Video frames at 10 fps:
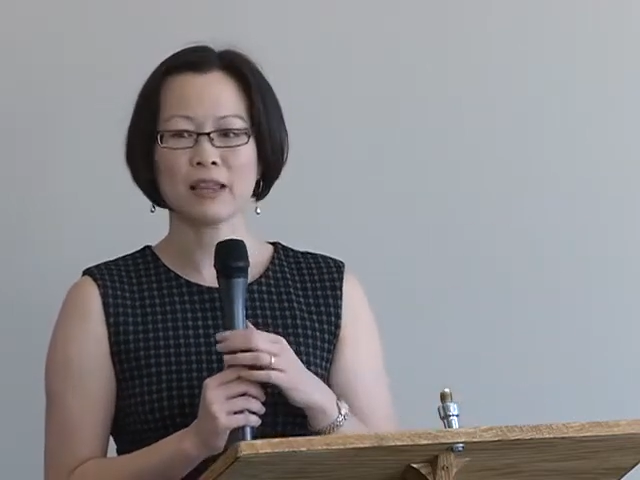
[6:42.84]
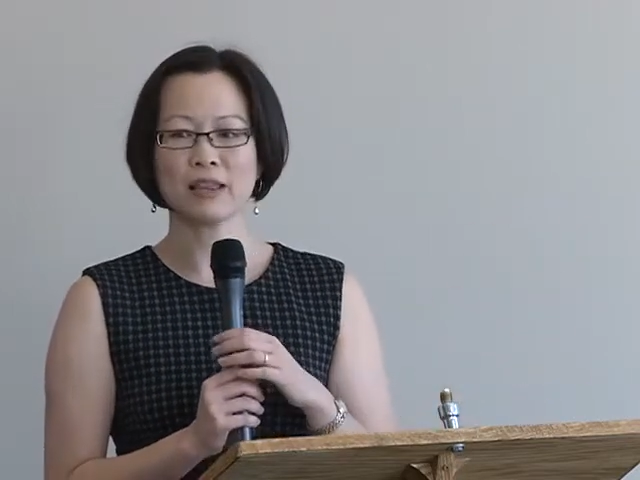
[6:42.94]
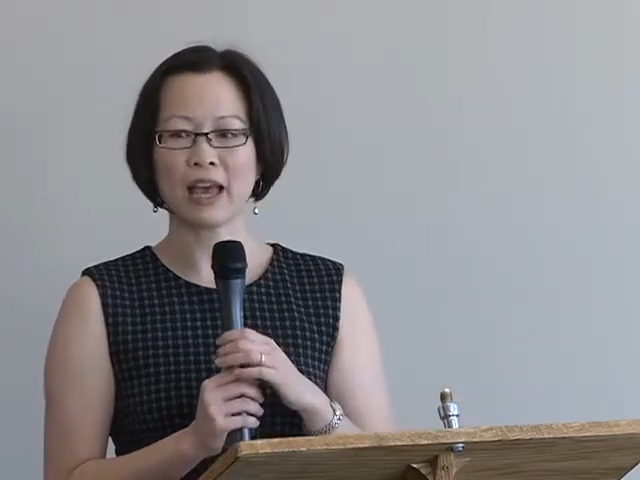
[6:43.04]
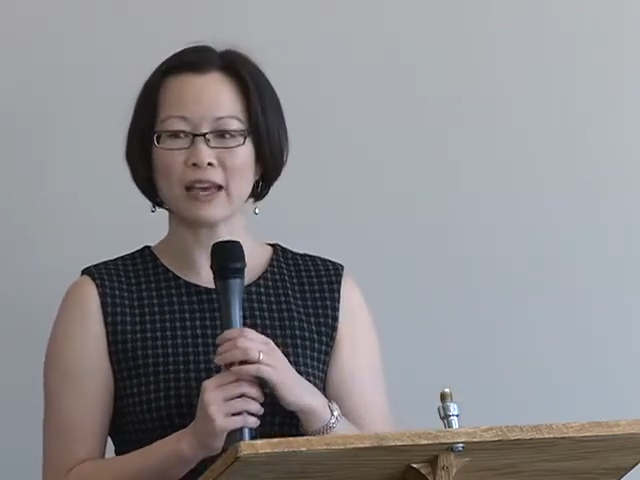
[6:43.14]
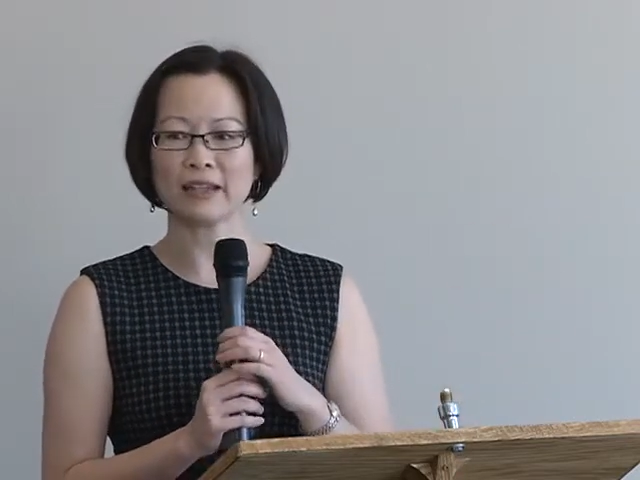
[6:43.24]

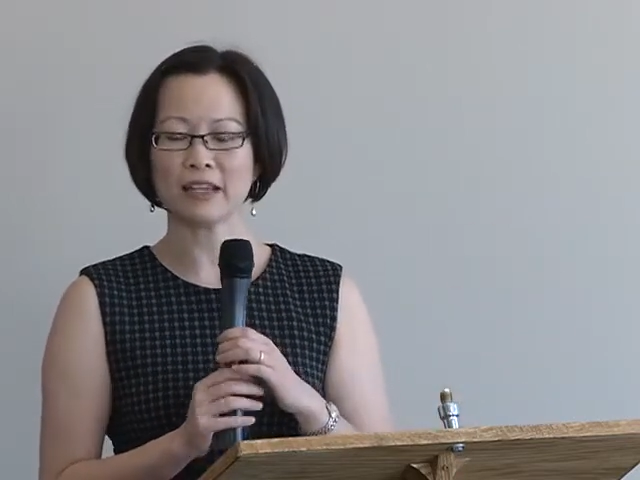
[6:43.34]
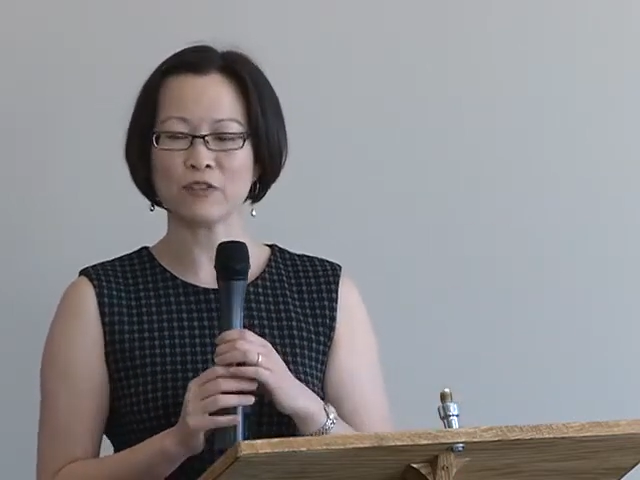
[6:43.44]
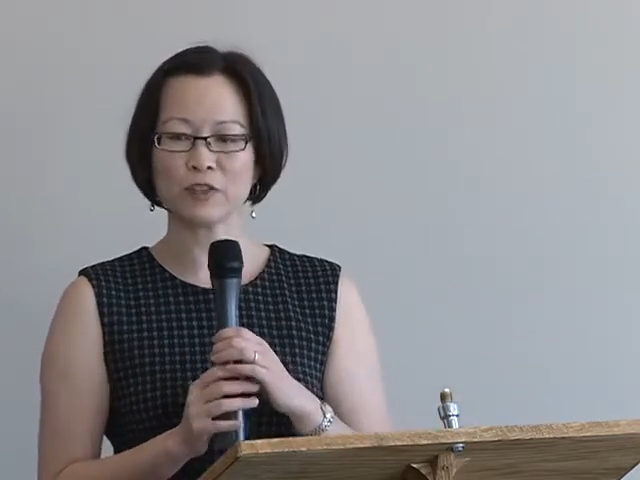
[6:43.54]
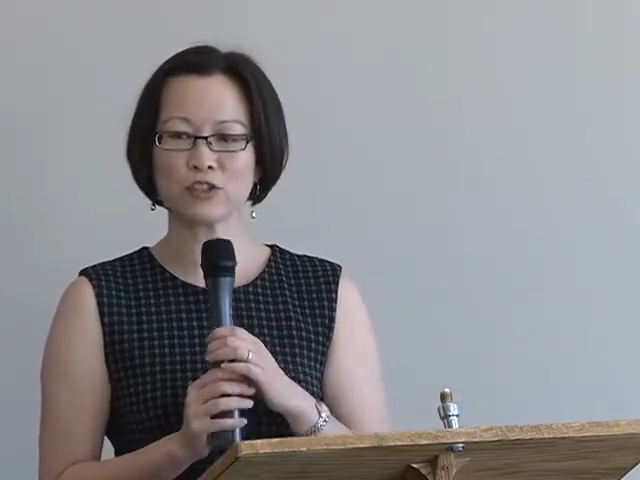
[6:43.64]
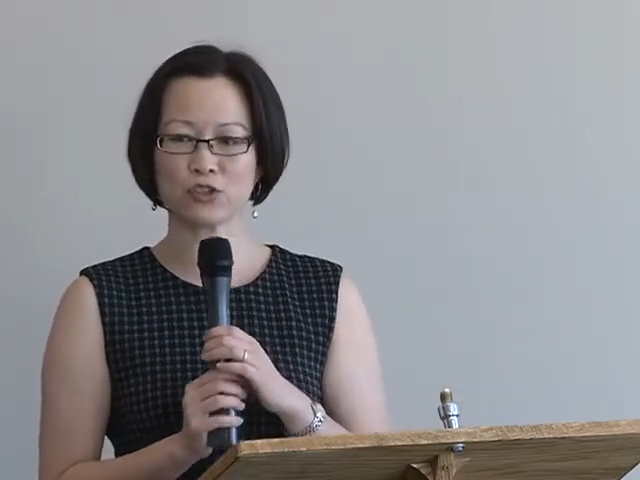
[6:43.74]
That
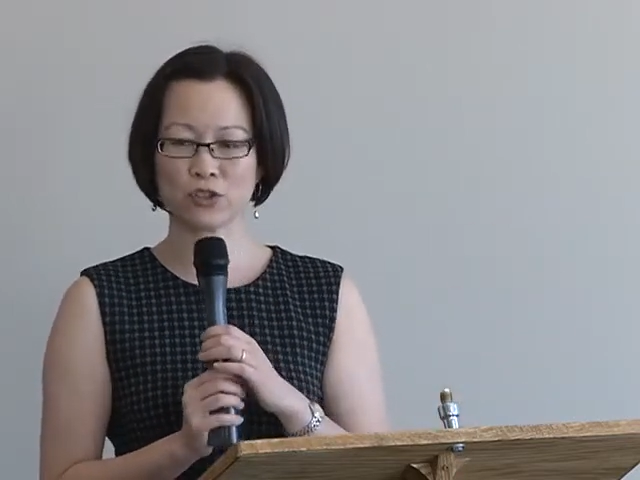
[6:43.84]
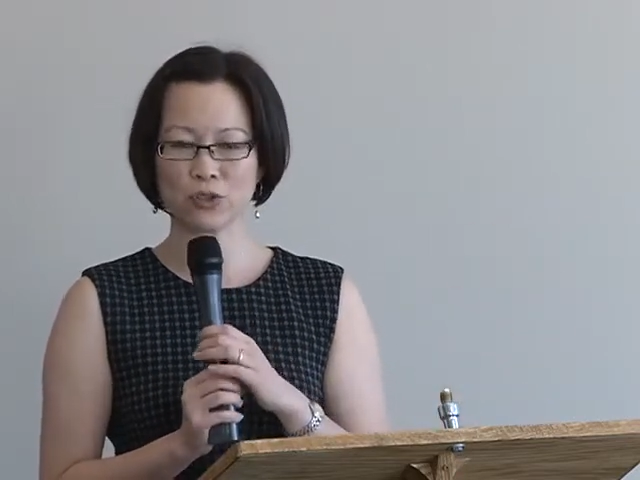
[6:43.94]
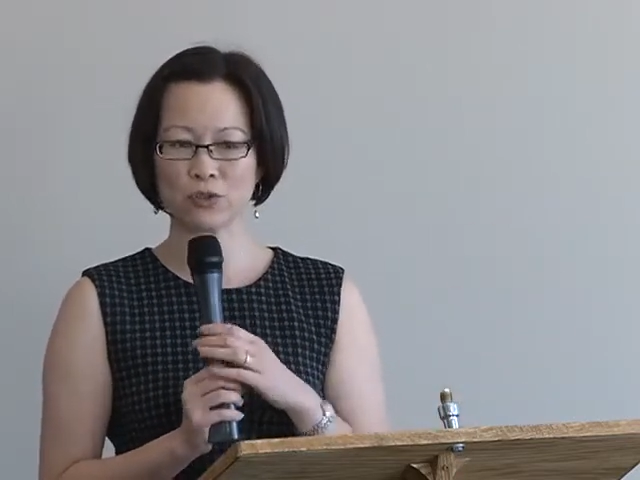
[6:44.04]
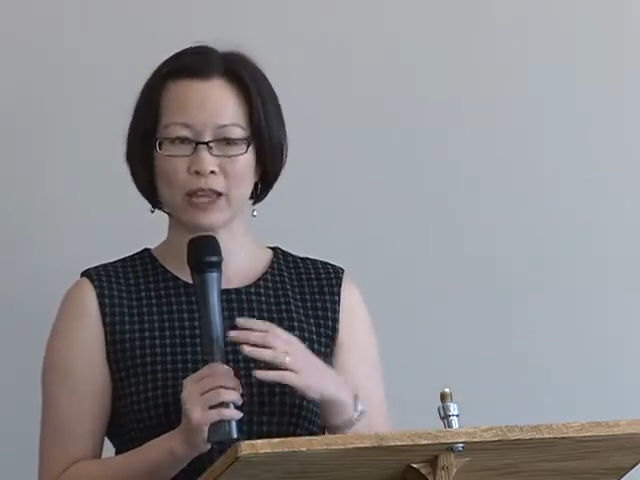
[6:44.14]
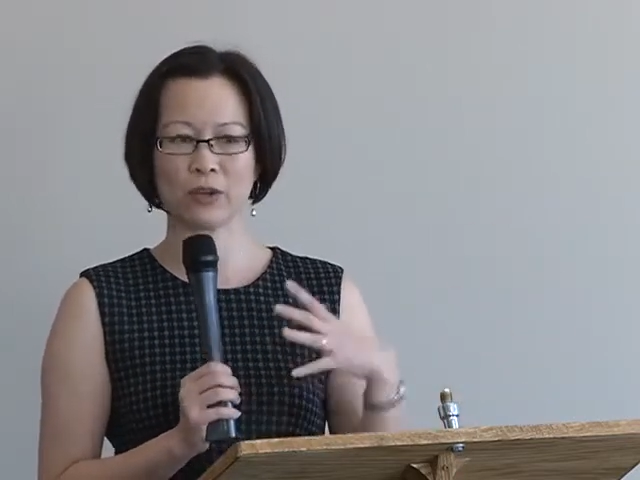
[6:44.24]
if it's
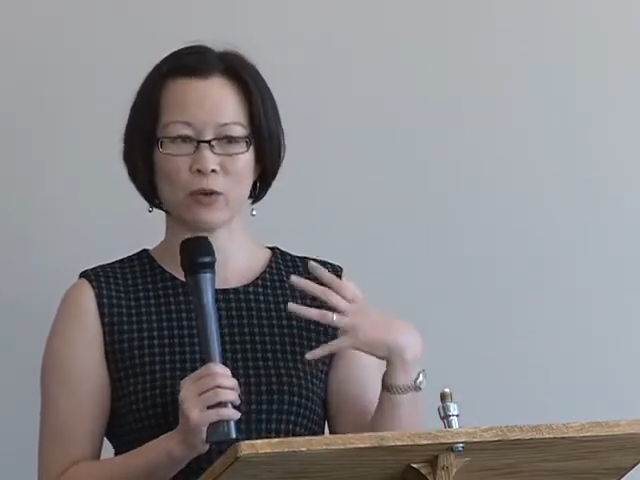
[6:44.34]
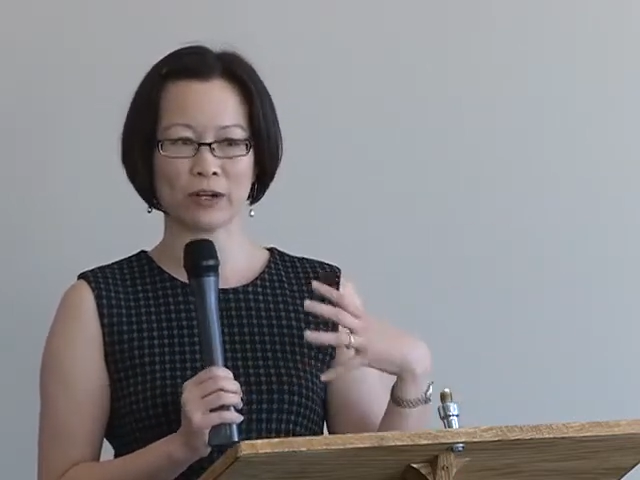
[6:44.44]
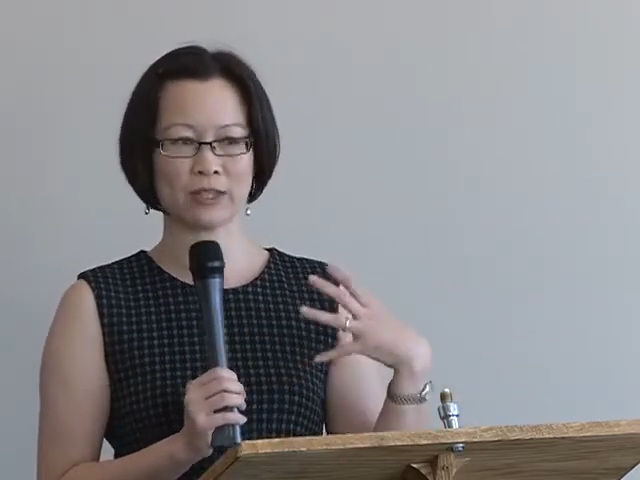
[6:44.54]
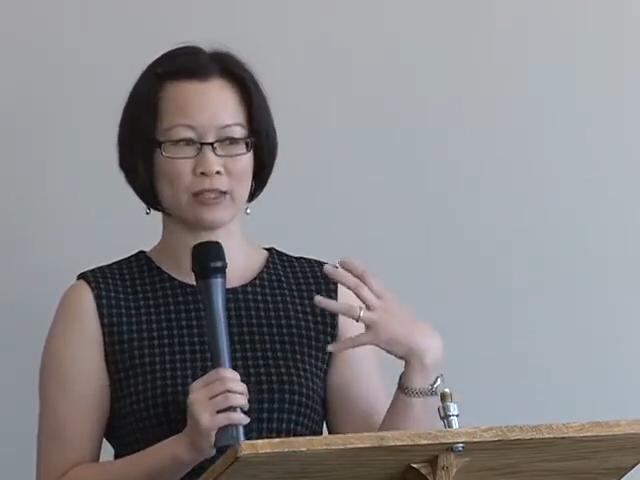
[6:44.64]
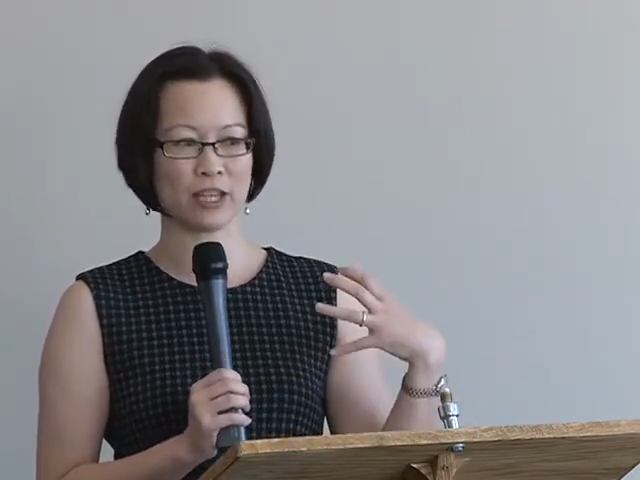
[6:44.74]
true that
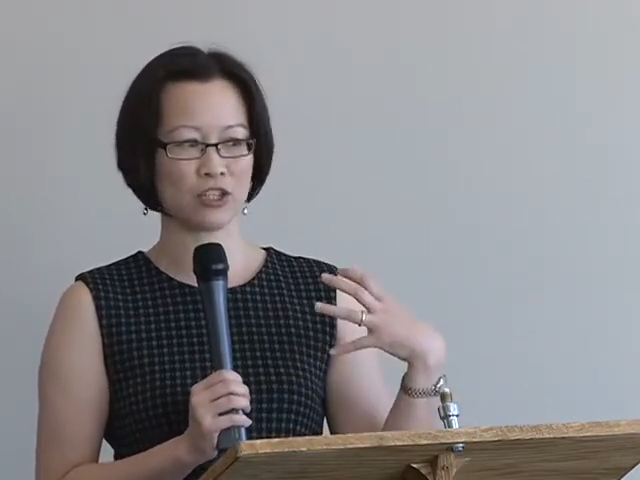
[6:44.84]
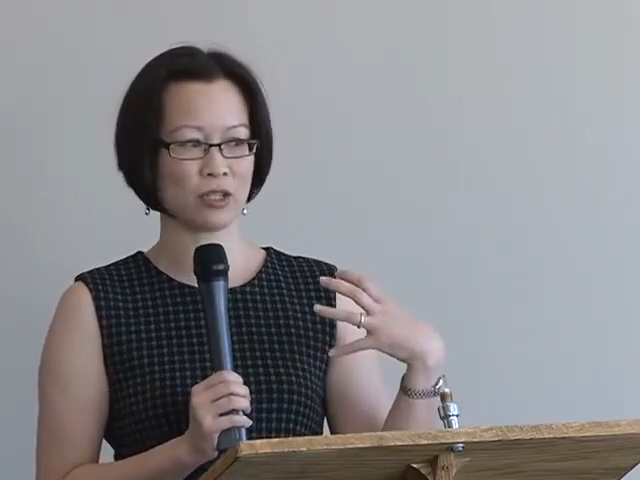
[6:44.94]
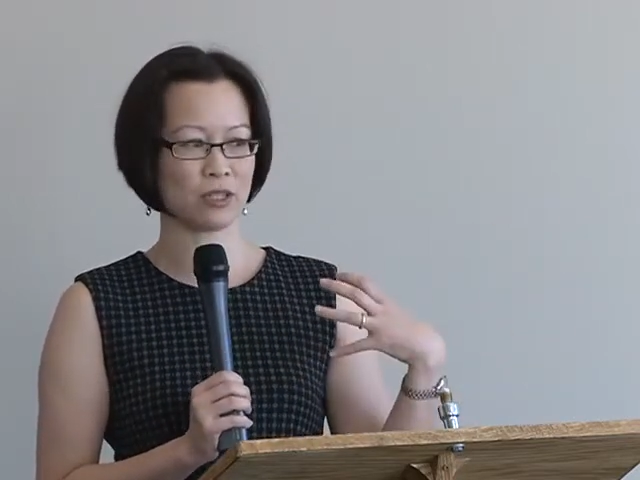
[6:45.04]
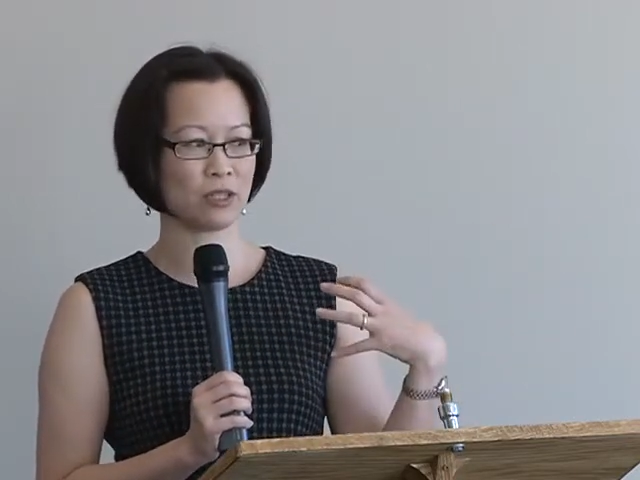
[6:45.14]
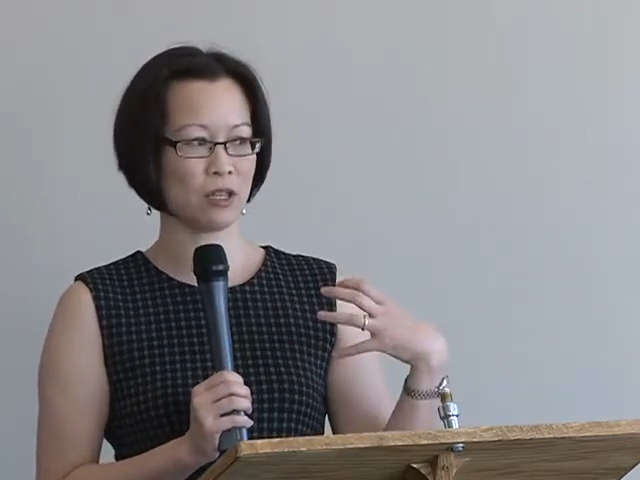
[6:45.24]

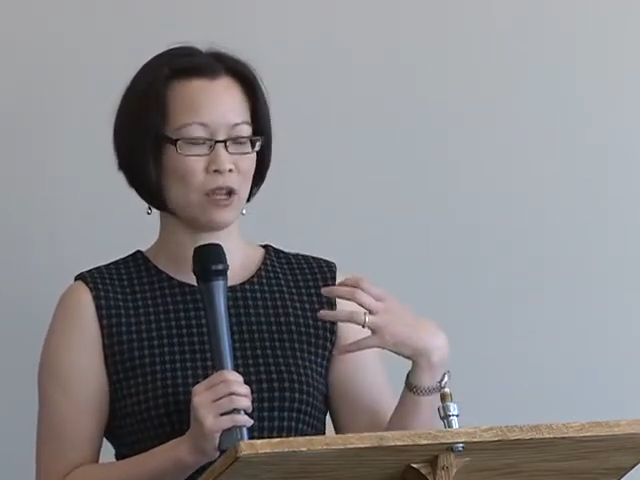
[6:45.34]
organizations